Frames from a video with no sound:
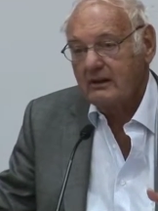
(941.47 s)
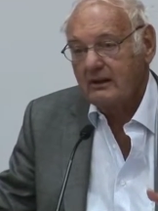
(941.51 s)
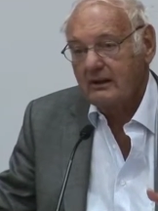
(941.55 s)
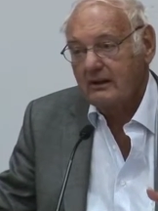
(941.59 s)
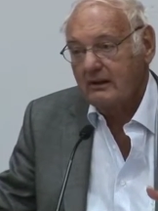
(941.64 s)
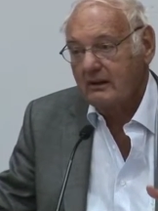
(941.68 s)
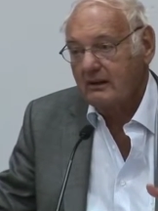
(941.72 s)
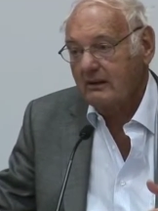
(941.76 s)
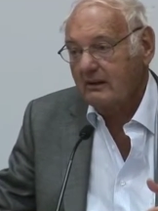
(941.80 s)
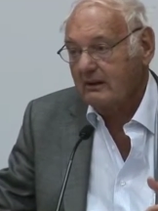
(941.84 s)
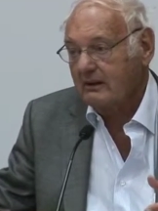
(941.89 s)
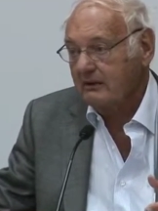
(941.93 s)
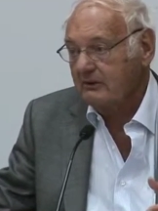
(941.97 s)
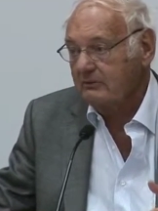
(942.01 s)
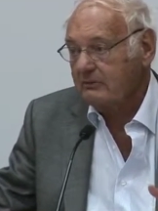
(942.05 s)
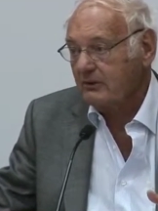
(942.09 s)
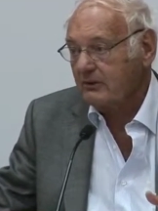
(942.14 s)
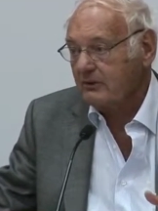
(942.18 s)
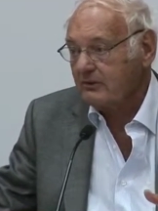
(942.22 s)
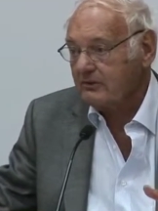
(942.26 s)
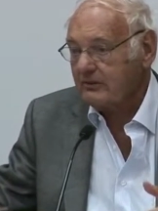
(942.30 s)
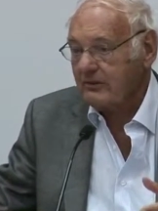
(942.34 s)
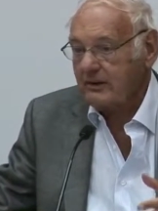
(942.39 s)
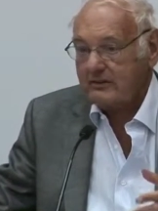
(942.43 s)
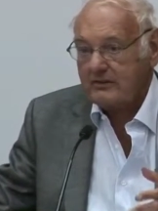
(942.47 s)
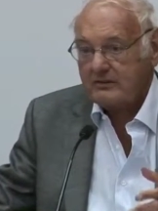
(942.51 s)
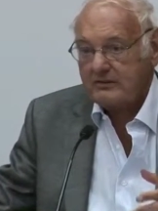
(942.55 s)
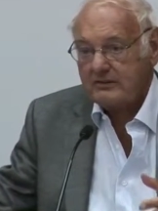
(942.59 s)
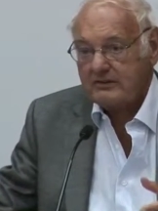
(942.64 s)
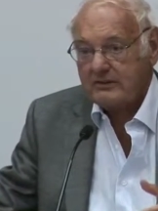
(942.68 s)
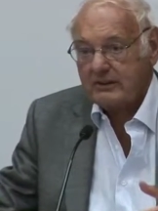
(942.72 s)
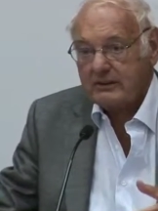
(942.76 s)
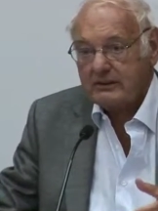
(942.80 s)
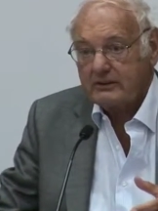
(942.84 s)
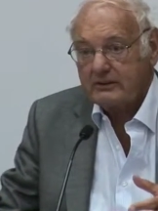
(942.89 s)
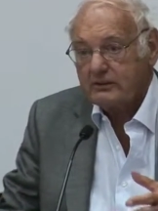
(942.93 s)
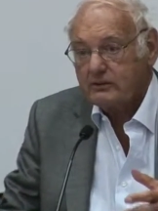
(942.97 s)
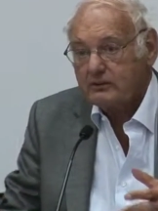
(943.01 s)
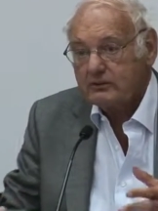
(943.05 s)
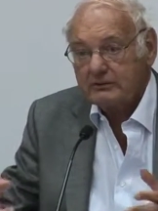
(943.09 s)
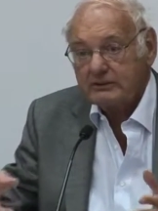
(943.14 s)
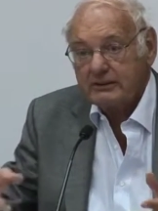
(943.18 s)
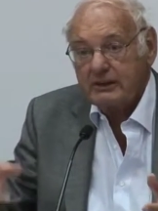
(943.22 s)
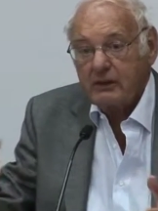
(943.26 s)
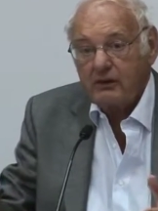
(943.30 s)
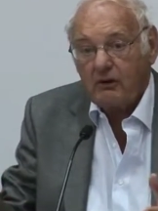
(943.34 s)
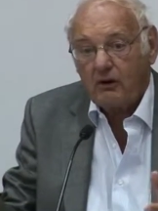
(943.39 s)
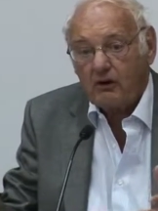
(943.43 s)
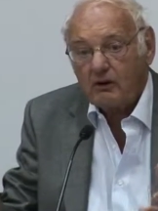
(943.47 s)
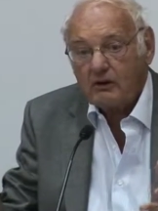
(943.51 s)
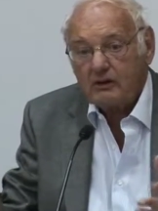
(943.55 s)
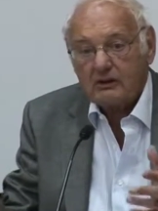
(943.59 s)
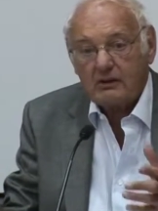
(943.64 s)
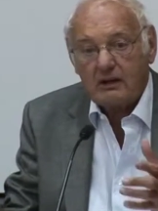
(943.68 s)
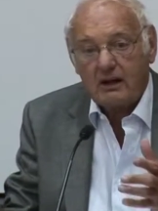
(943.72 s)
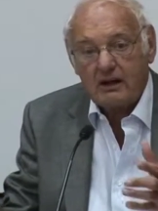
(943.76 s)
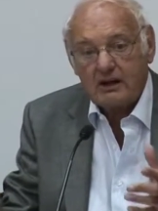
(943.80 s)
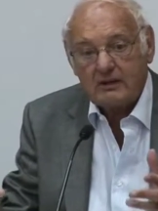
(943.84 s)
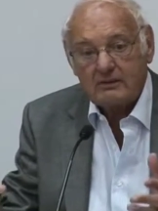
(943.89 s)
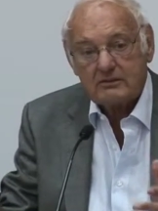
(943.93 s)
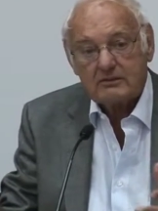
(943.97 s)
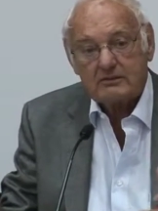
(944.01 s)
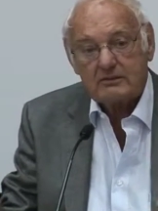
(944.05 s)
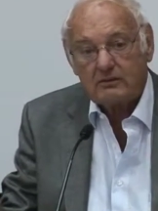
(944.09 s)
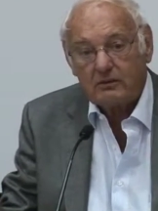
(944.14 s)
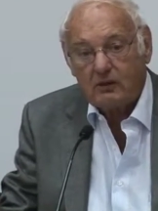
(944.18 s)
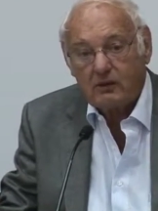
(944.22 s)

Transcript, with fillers: uh, it was necessary to reorganize